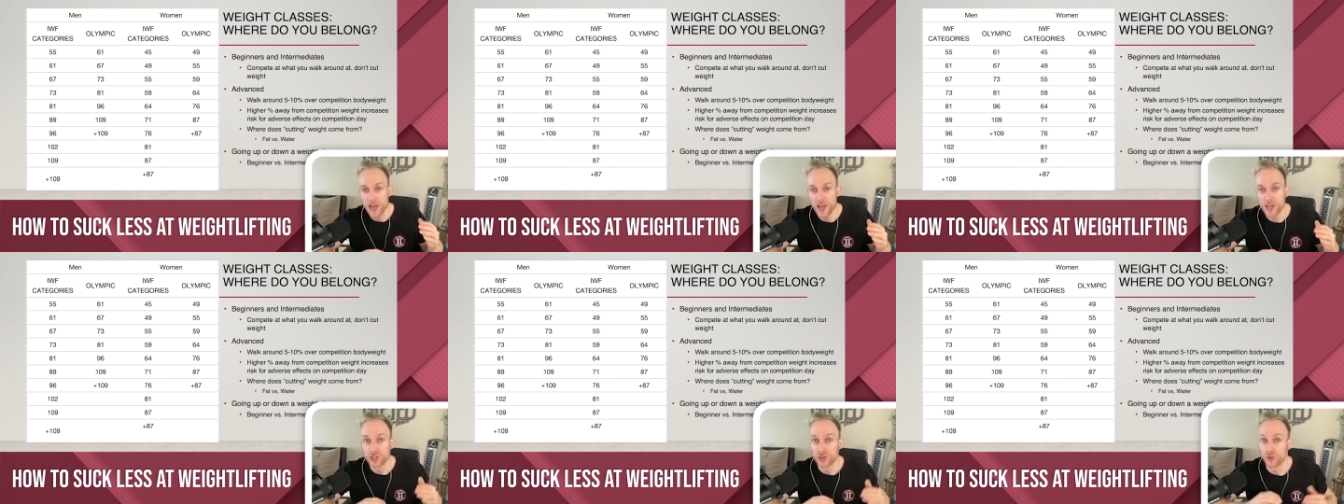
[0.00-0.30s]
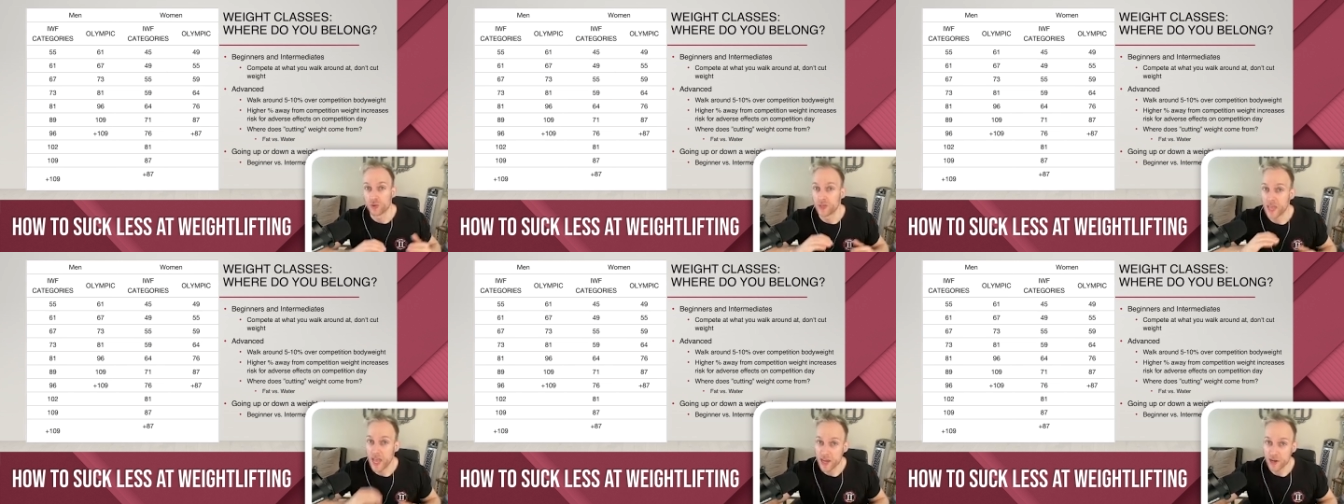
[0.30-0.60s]
So
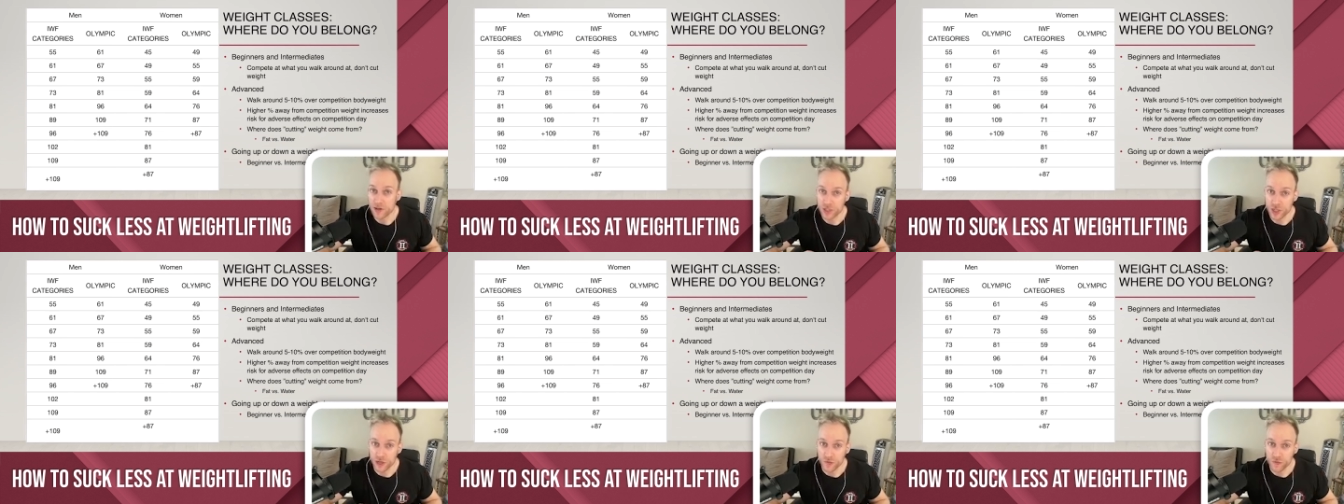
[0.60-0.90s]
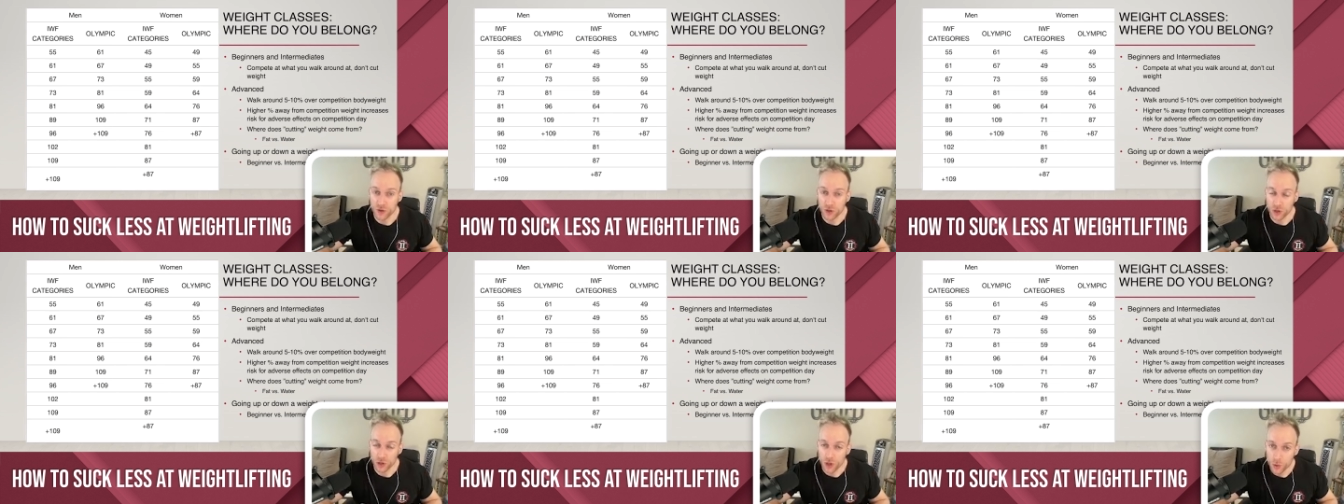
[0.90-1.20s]
get yourself
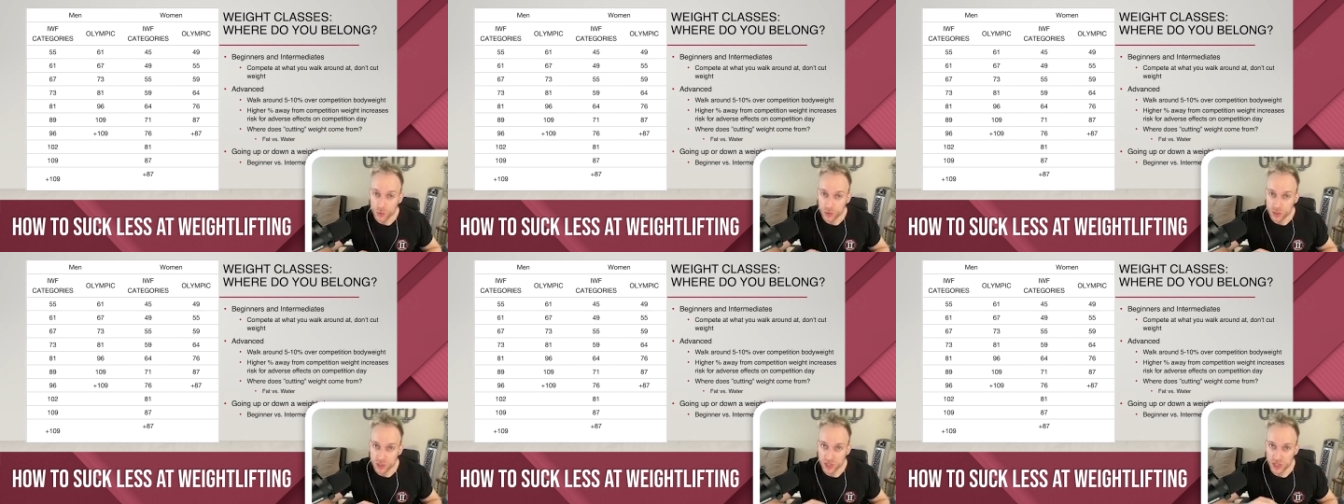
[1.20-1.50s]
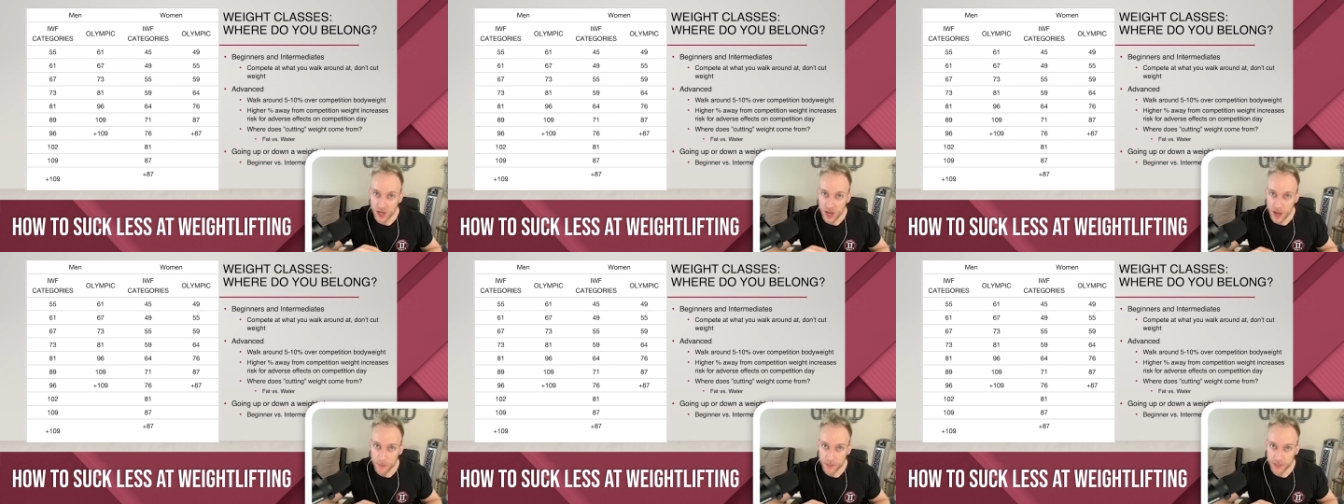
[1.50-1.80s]
close to
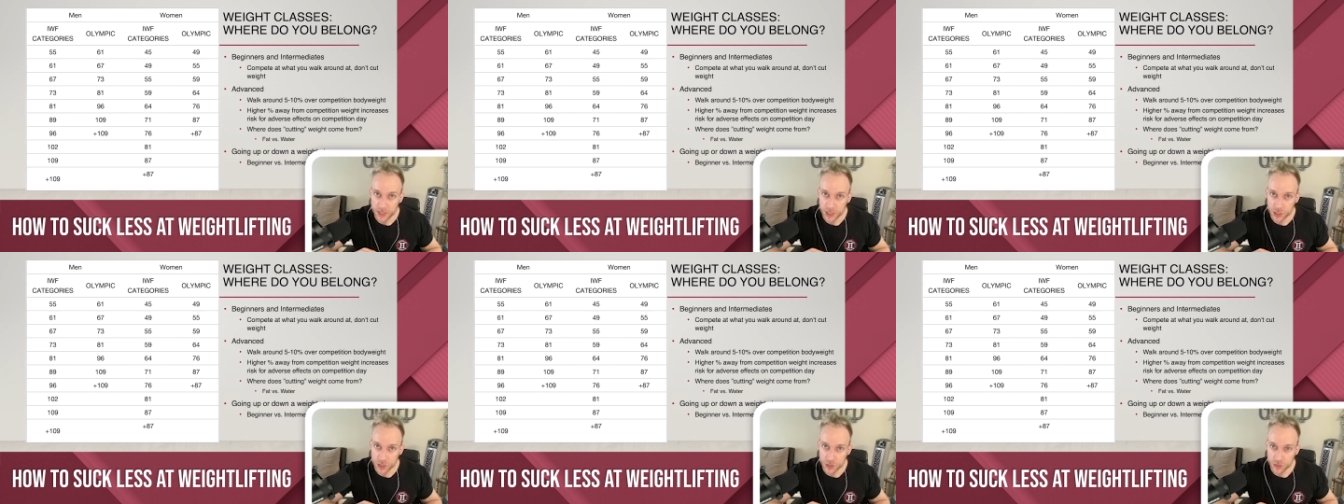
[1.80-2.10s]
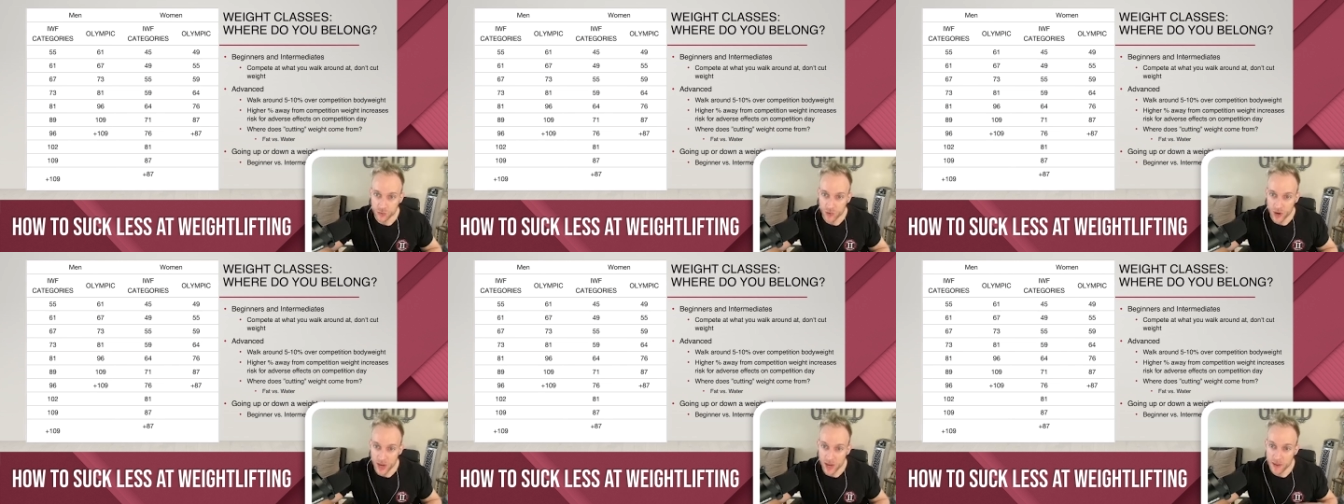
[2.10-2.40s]

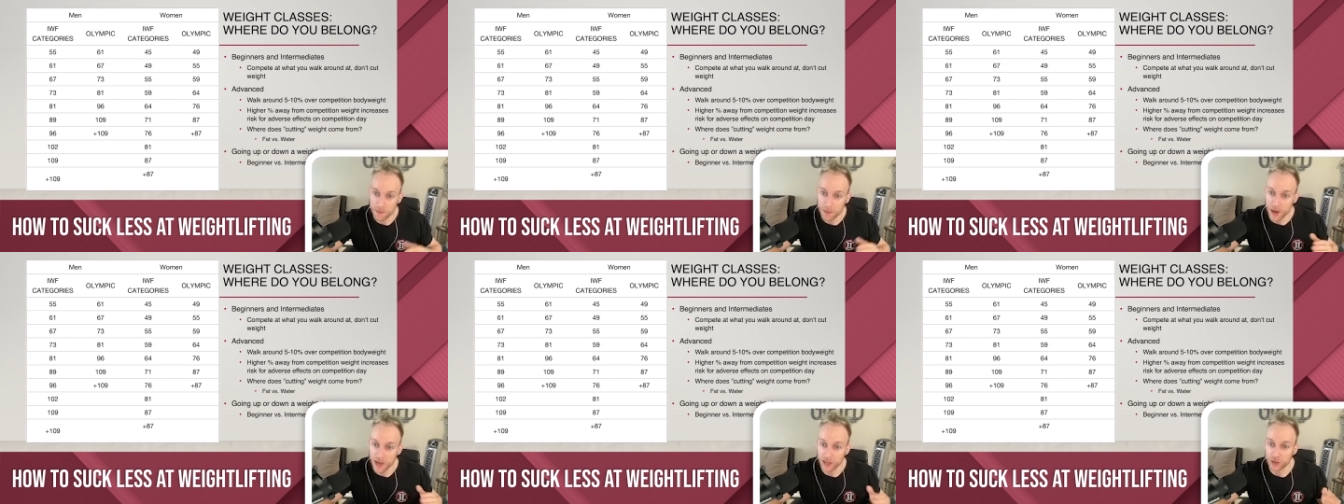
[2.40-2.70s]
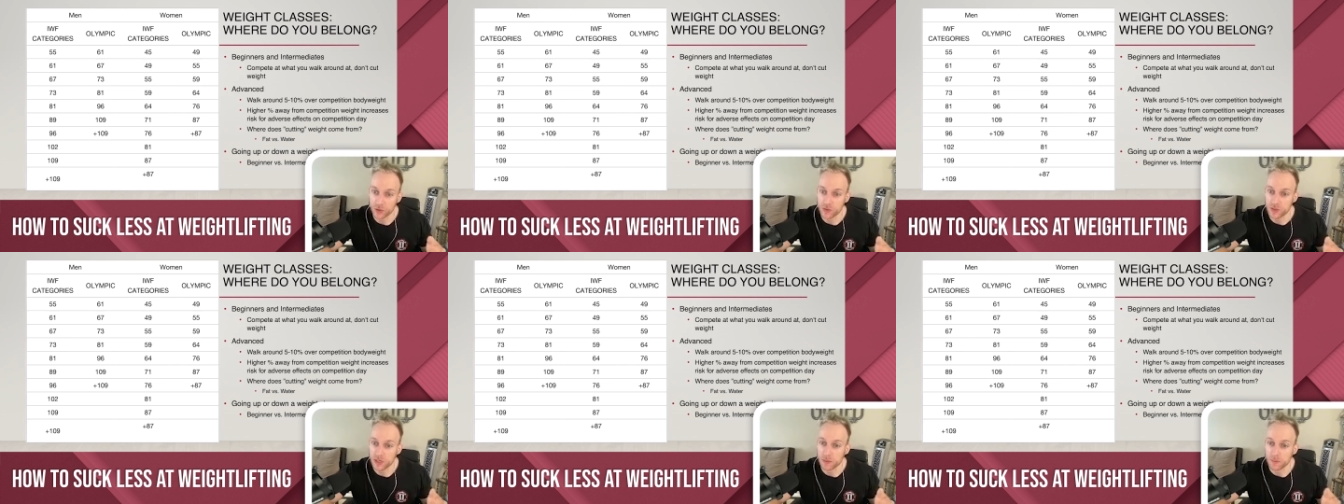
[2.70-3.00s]
competition weight by
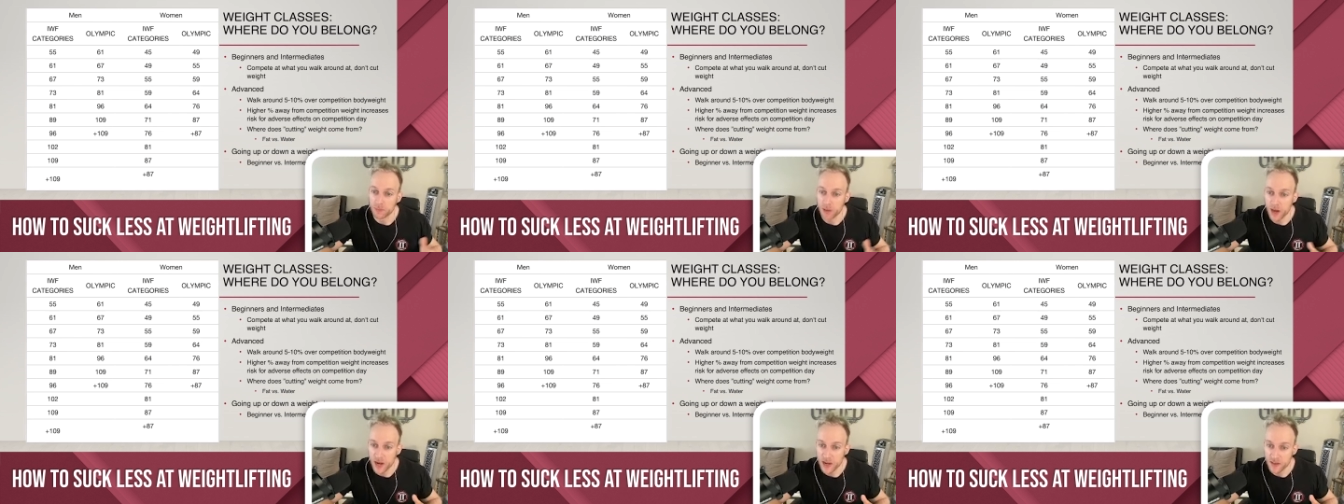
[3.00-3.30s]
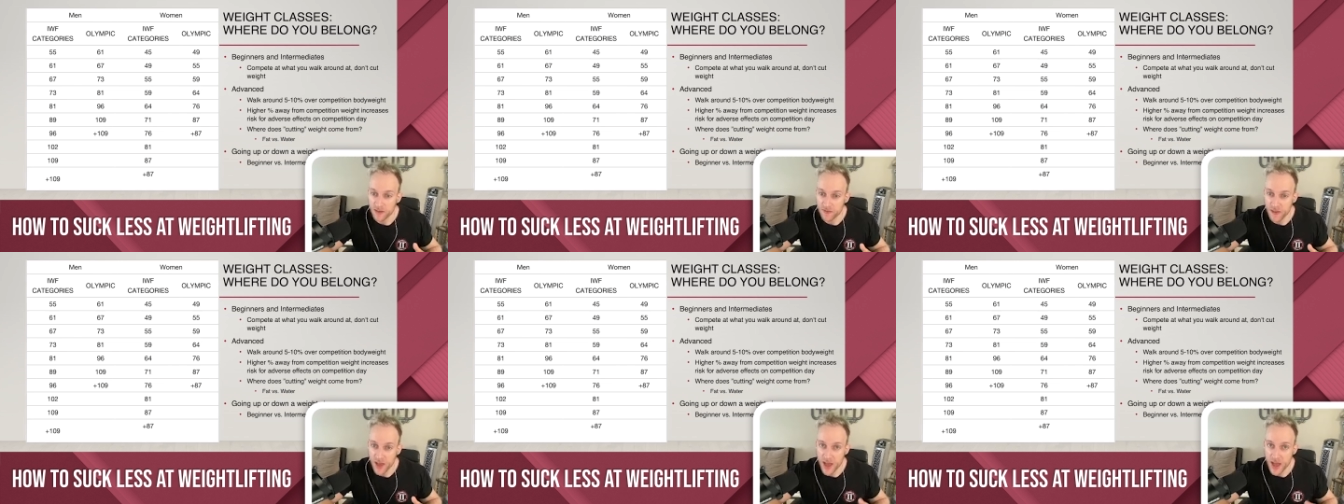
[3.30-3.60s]
losing
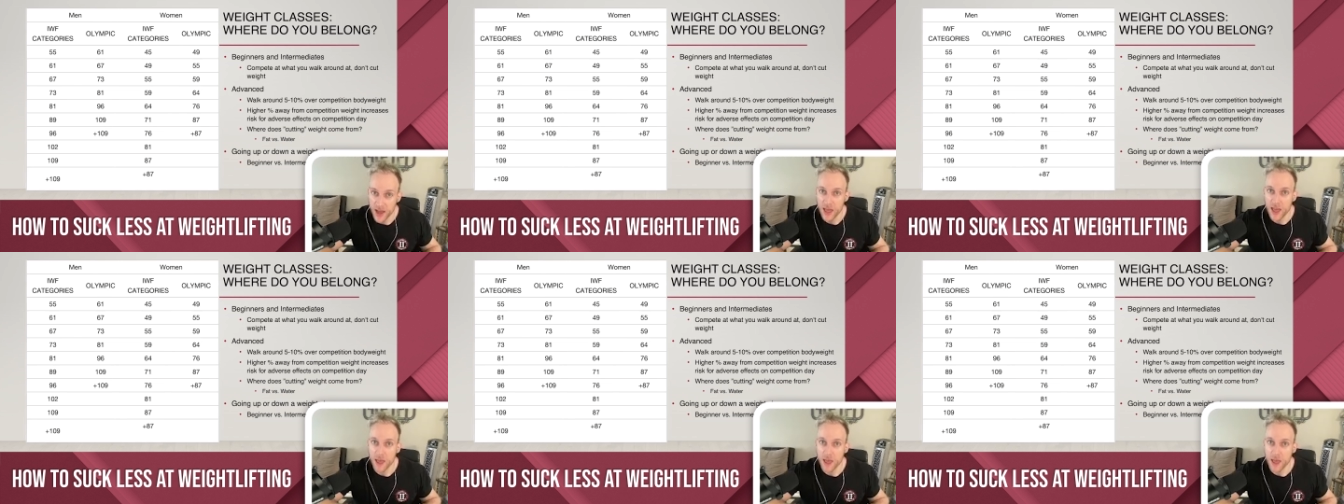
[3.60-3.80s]
body fat.